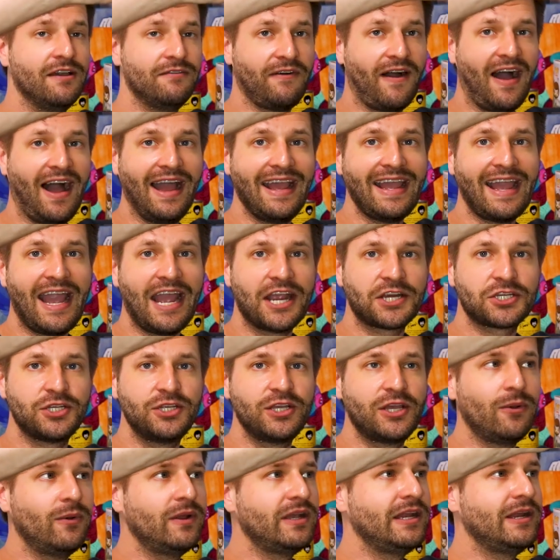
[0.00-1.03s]
If I
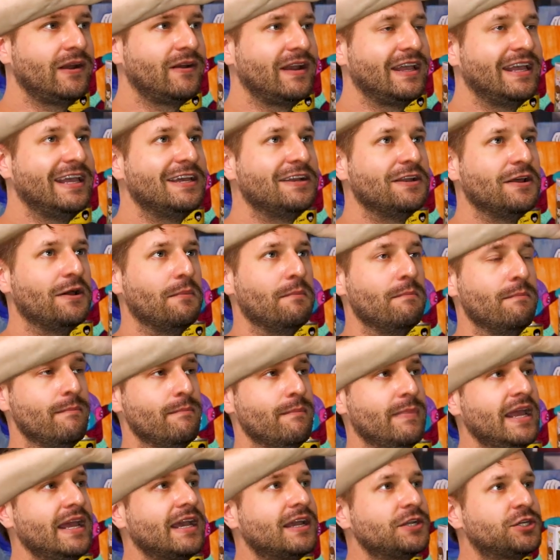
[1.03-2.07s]
actually go in here and
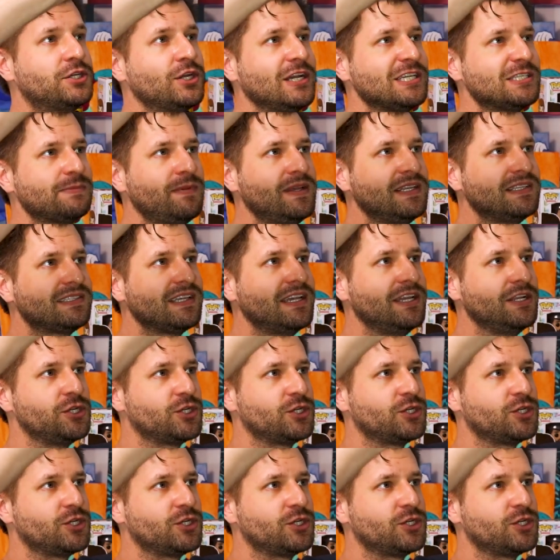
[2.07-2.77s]
make adjustments